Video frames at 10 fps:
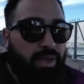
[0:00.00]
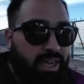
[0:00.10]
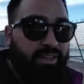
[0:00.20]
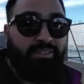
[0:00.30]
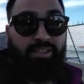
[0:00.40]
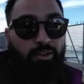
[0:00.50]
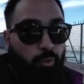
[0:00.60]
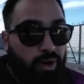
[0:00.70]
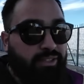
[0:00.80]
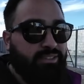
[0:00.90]
is,
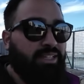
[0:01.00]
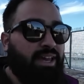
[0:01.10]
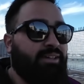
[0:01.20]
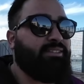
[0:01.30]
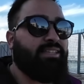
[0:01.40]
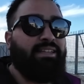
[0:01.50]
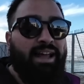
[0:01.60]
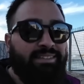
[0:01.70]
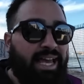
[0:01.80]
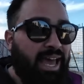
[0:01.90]
where it stands,
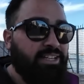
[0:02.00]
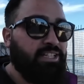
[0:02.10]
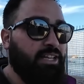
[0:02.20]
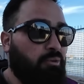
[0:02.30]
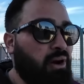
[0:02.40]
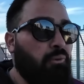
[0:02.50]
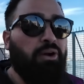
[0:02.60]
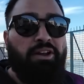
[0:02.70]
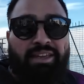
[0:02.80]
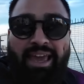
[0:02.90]
that's actually where
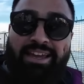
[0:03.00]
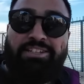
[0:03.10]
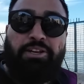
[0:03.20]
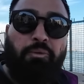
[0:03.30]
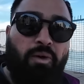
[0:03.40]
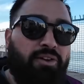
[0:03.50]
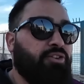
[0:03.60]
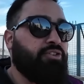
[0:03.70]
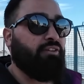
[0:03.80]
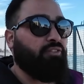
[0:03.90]
one of the ancient
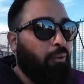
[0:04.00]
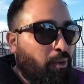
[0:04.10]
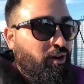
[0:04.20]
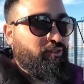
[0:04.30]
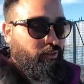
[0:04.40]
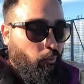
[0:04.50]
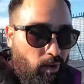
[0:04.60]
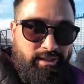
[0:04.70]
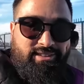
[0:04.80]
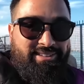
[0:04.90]
wonders of the world
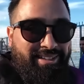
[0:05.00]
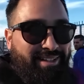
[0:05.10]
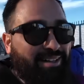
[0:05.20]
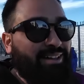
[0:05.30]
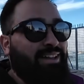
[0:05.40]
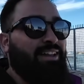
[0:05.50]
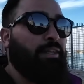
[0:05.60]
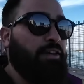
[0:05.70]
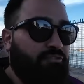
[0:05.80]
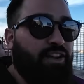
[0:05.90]
once stood,
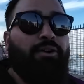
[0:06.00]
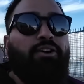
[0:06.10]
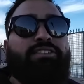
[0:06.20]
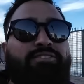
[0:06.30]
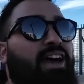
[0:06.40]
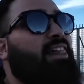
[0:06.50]
the pharaohs of